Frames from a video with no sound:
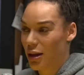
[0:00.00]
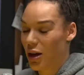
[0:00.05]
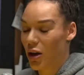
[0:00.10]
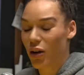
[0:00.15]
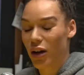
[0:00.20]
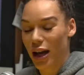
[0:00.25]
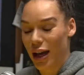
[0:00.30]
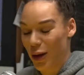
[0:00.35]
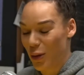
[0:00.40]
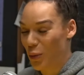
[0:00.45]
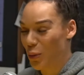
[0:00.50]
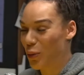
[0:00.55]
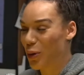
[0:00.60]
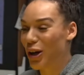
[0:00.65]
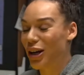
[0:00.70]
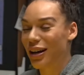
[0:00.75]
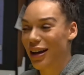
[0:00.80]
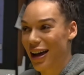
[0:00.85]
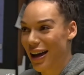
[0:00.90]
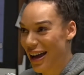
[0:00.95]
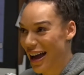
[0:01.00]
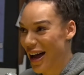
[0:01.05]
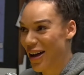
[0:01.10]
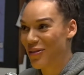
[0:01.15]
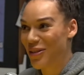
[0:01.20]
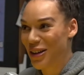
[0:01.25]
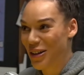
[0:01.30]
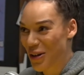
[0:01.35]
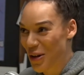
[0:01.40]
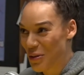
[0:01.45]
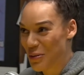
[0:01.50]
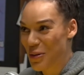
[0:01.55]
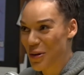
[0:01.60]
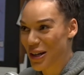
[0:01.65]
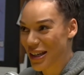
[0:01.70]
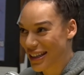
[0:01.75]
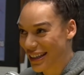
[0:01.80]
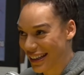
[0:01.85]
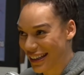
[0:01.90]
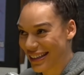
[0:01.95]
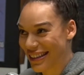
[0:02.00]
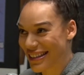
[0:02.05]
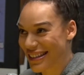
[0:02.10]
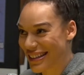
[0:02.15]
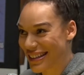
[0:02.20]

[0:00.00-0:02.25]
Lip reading: Okay, we're not having no more kids.